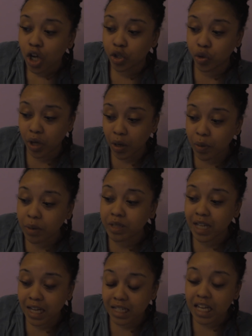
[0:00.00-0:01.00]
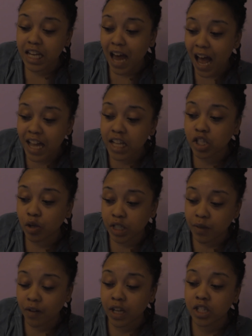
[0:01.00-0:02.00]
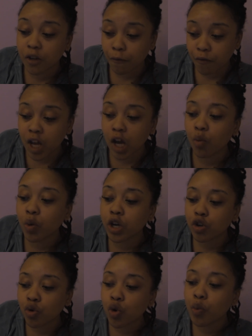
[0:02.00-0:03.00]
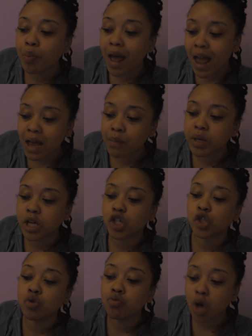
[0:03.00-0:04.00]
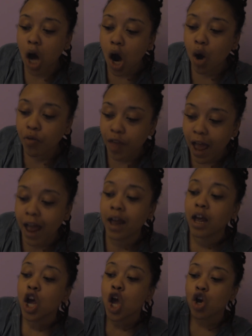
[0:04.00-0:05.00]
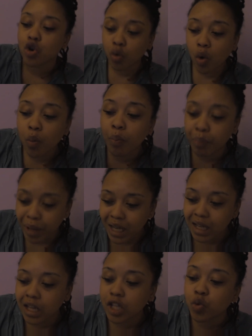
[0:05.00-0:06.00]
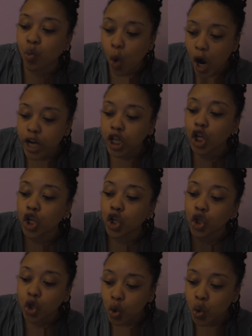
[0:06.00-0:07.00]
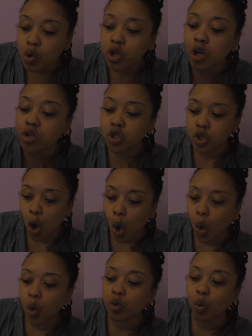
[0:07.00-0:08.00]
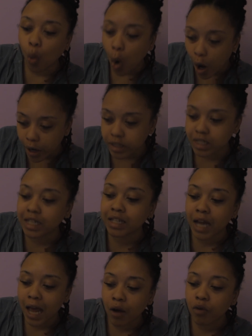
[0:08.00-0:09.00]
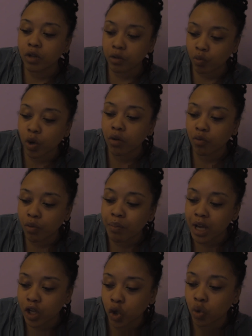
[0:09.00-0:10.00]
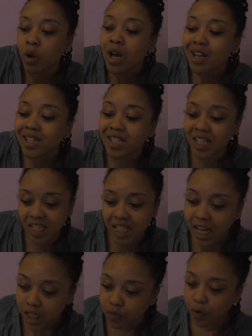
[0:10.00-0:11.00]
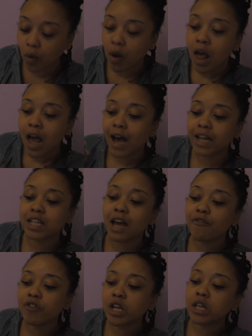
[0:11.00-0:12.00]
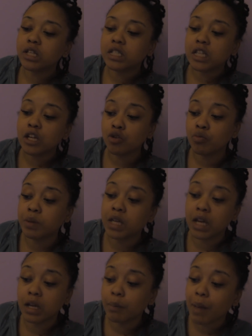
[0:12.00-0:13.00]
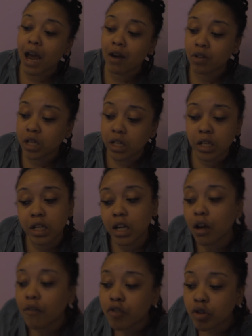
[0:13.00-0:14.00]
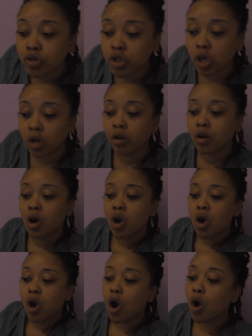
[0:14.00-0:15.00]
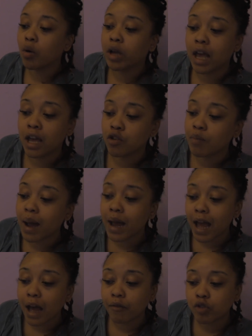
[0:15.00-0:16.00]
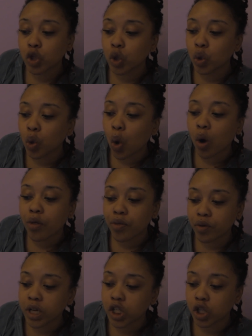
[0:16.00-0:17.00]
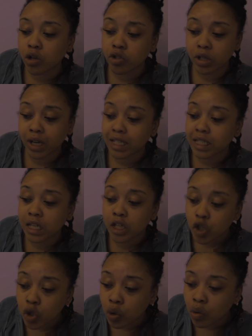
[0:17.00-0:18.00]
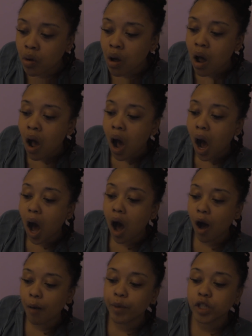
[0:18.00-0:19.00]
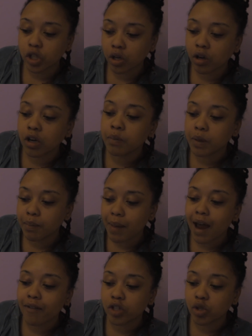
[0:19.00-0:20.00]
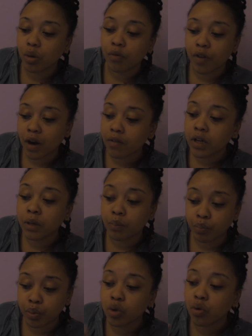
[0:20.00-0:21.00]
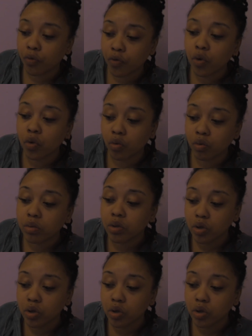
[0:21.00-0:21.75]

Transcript: You get what I'm saying? To not interfere with group A, because you know that group B is what your soul wants, and that what will make you successful. I definitely see you getting married in the near future. Okay, you might have 2 or 3 children. I see 2. But you're going to be married to a very beautiful,